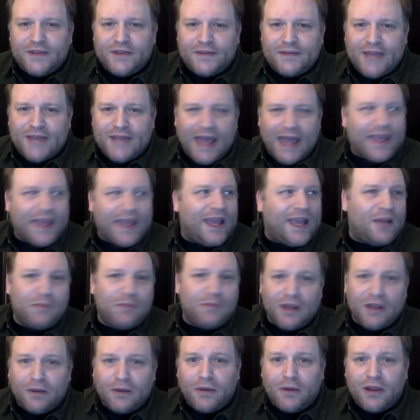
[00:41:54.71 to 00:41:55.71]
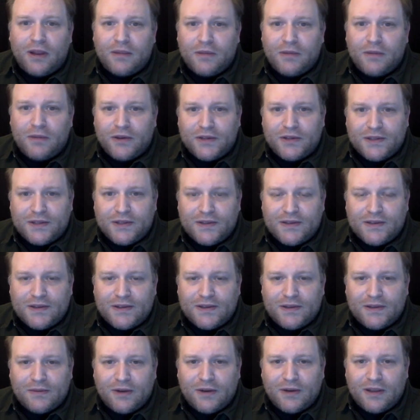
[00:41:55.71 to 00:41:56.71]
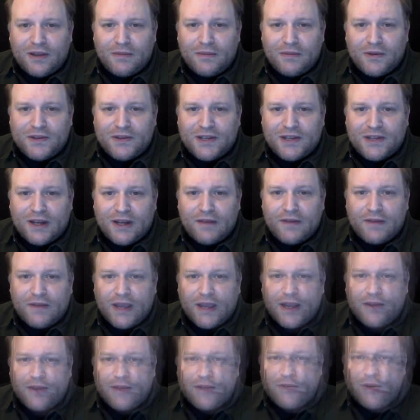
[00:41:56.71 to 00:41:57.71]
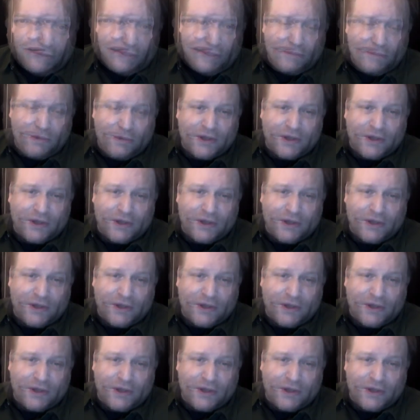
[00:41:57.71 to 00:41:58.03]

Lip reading: Tachyon being one of the most significant, of course.